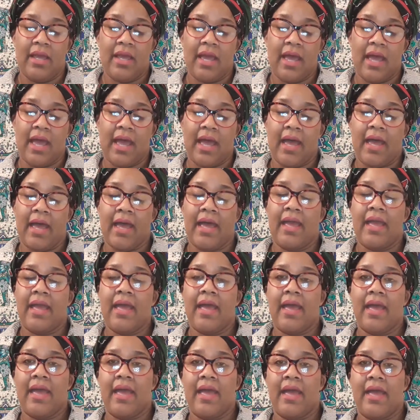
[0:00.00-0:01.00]
I
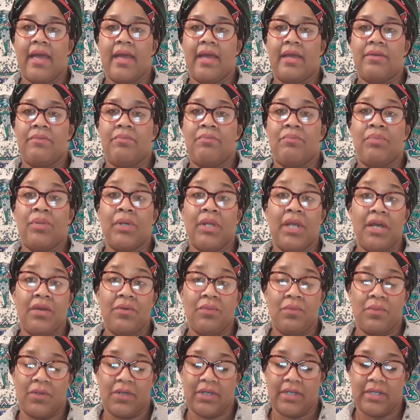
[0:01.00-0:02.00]
had blood
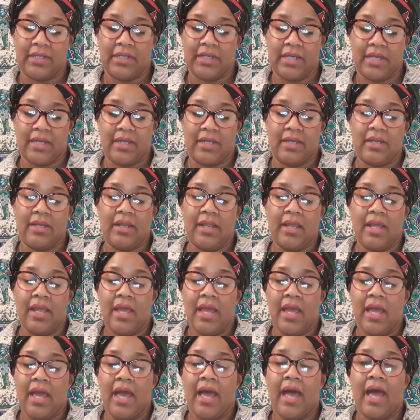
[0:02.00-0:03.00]
work done.
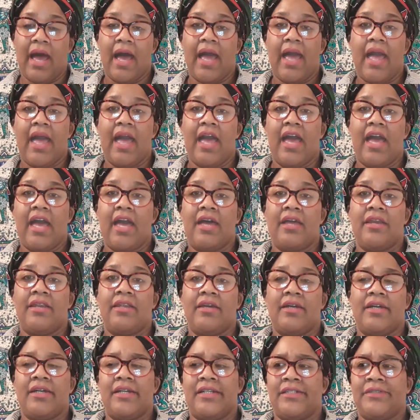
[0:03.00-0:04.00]
I had,
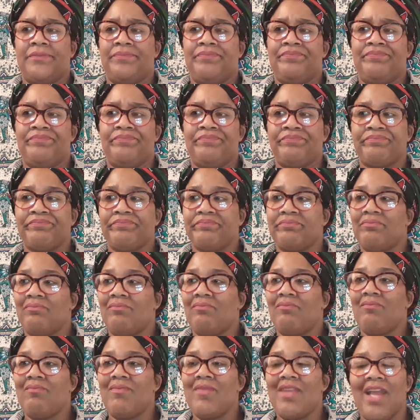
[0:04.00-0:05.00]

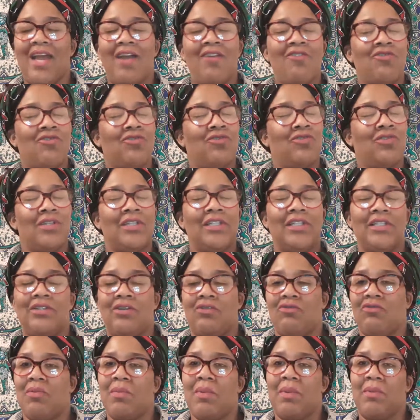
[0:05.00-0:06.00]
I really
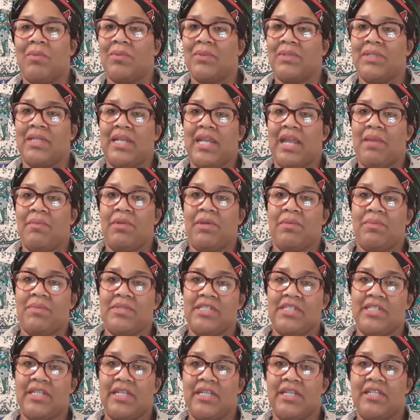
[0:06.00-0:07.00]
don't remember what the name of the
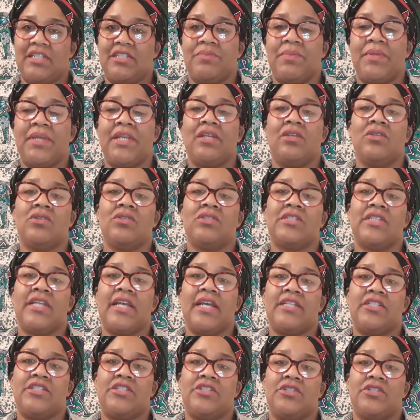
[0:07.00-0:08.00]
machine is, but it looks
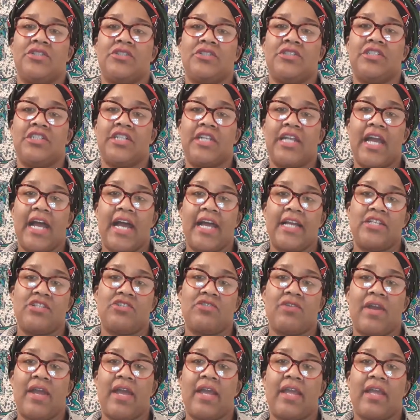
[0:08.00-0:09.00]
at your GI
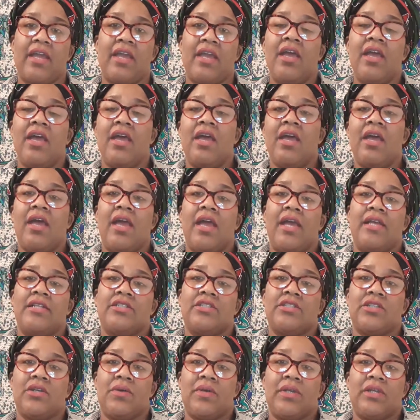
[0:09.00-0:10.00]
tract. And
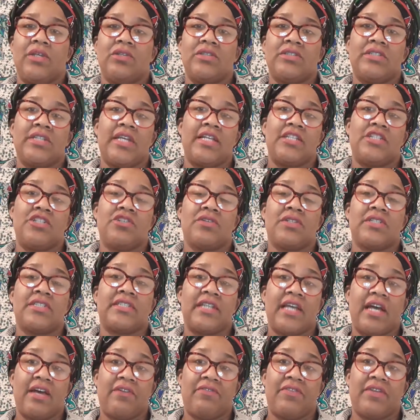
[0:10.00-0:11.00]
so it looks at your
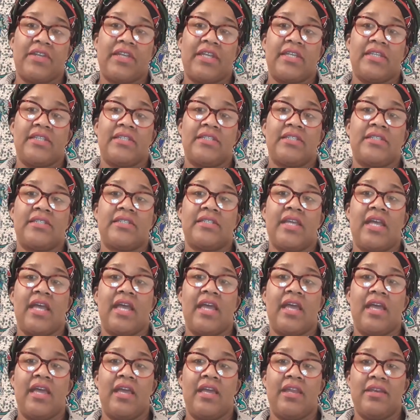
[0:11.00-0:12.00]
esophagus
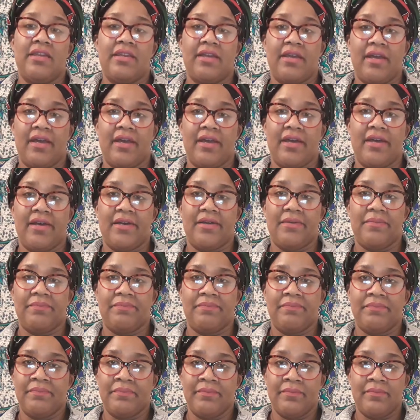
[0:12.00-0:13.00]
and
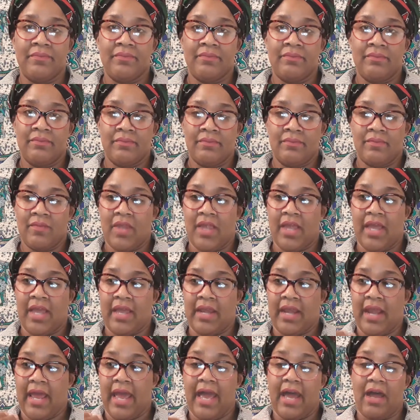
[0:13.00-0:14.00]

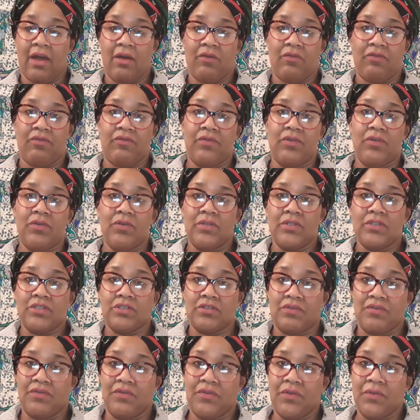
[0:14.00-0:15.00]
how fluids or
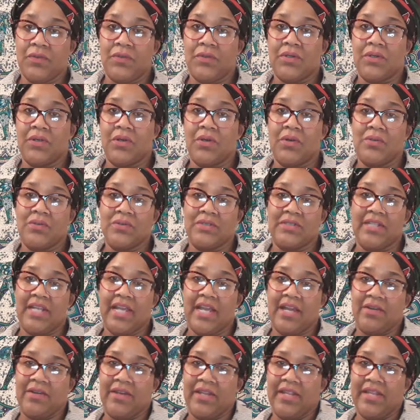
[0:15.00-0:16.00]
food goes
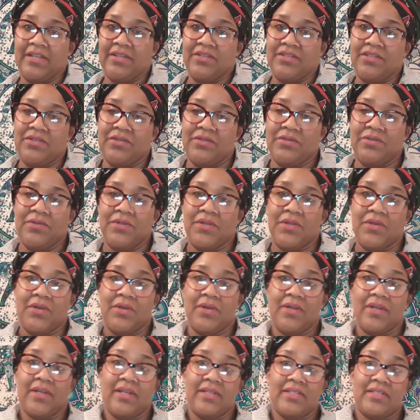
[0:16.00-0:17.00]
down into
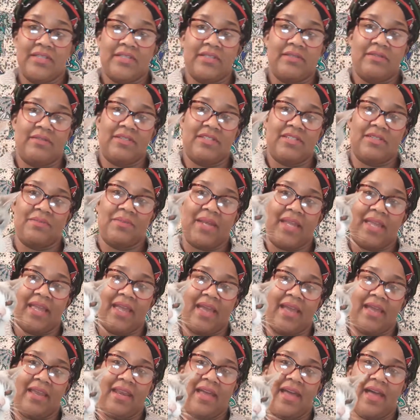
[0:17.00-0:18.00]
your, it's my
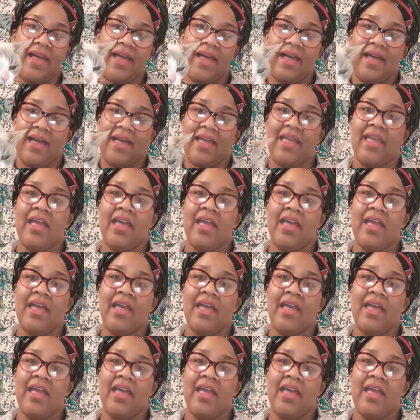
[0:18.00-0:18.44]
cat, hi,